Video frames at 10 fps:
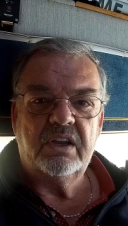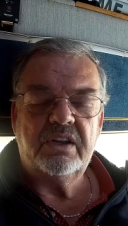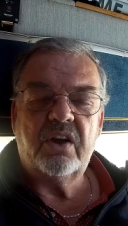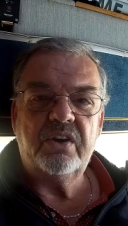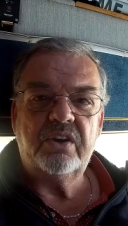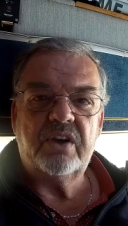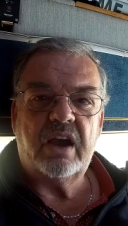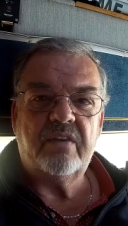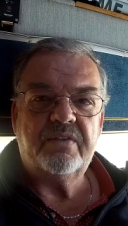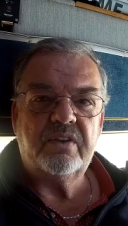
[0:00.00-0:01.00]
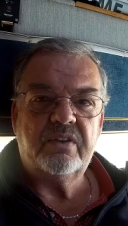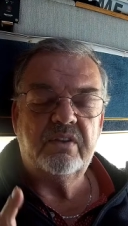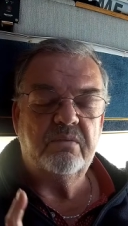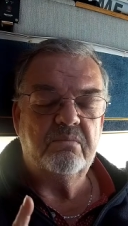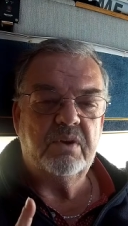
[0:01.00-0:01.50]
Now you have to
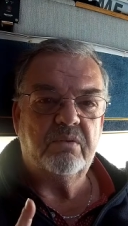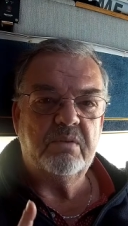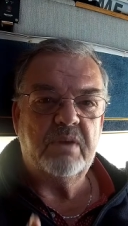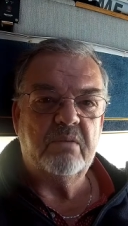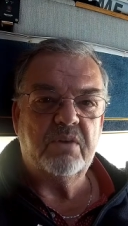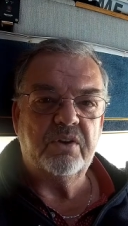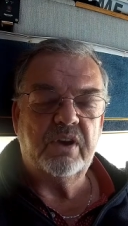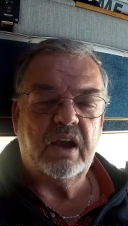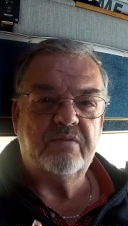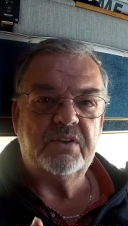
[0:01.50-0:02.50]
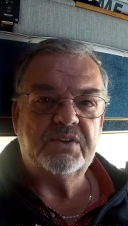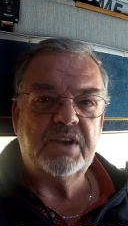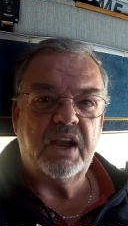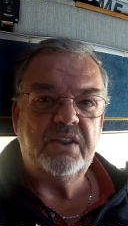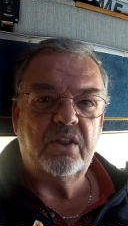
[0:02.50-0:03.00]
remember, you have to
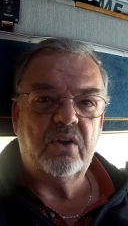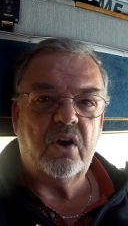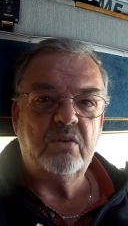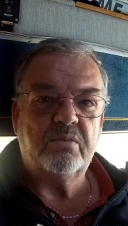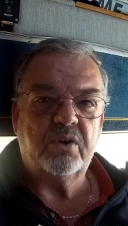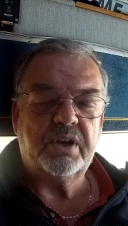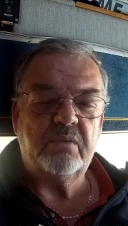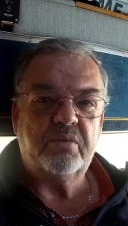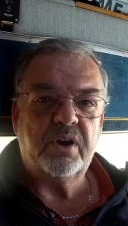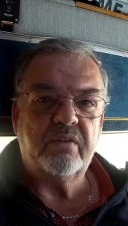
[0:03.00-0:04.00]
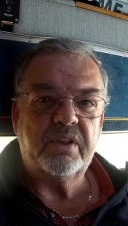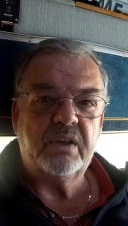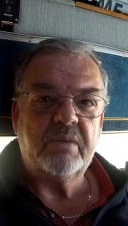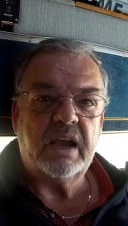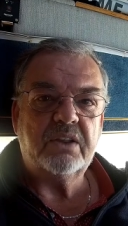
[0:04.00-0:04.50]
sign the logbook and put
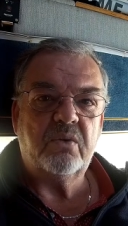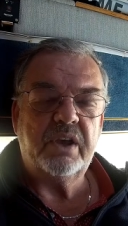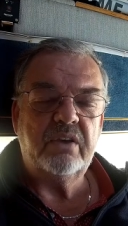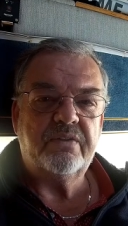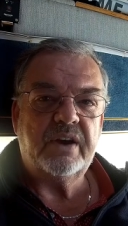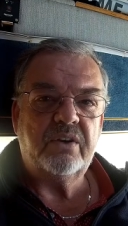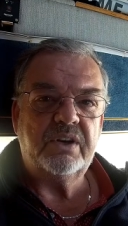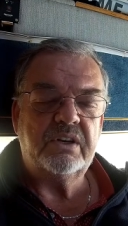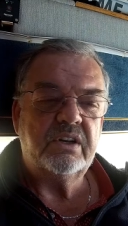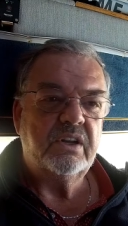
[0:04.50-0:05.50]
everything back the way you found it.